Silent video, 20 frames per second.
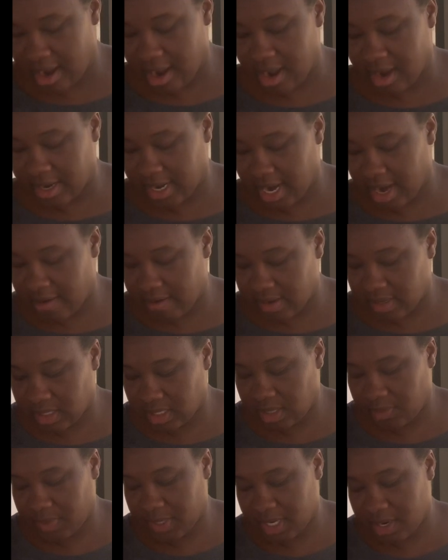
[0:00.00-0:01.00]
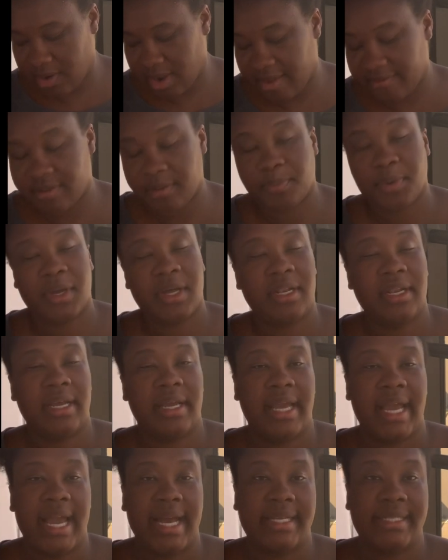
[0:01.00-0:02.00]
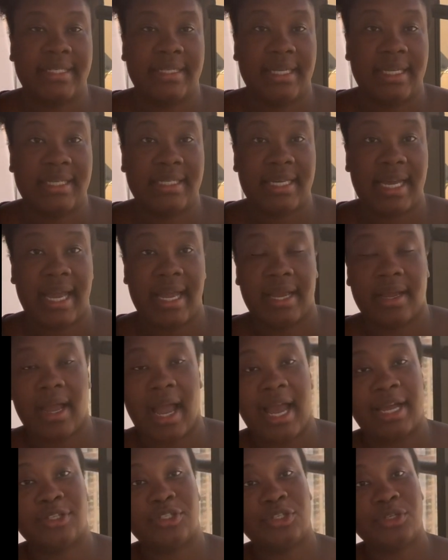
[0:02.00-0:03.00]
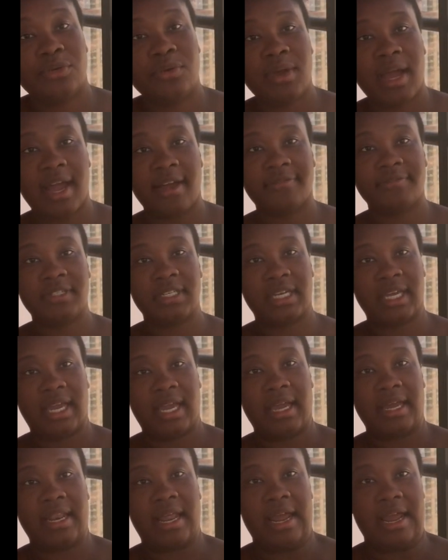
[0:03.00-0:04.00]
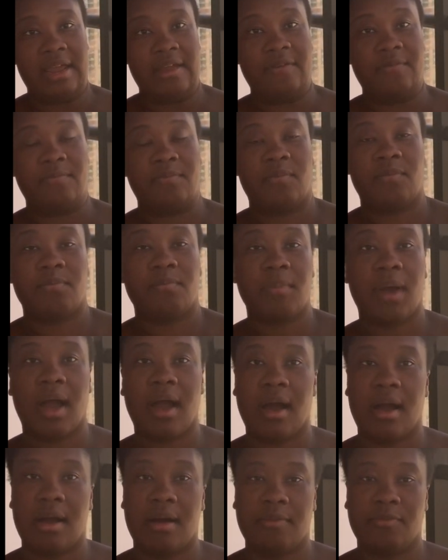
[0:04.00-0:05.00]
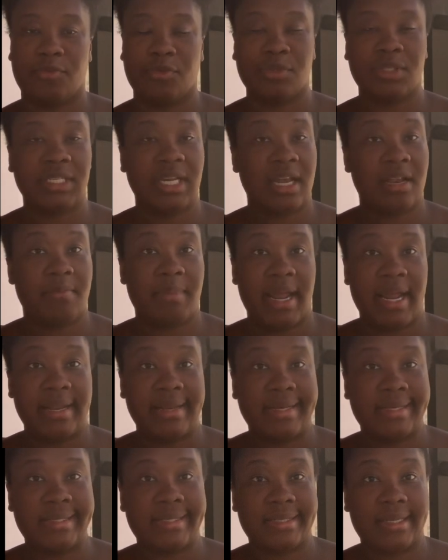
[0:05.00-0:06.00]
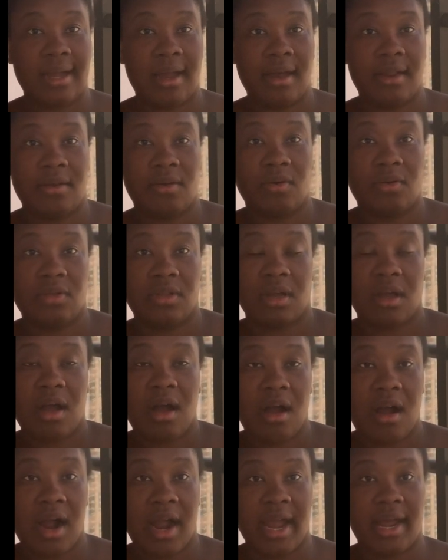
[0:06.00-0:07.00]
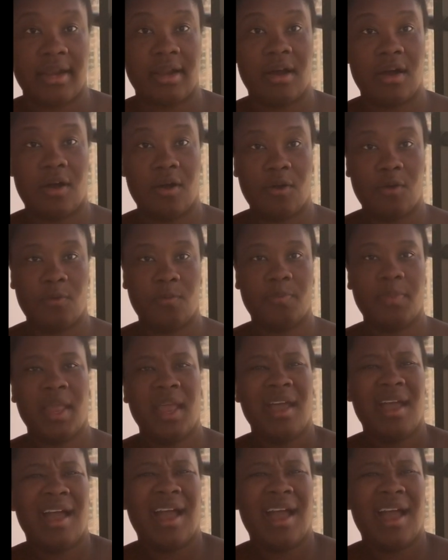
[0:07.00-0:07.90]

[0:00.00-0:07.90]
Currently, we don't have to put any gas in the tank. I do have to get a routine maintenance done on the car at home.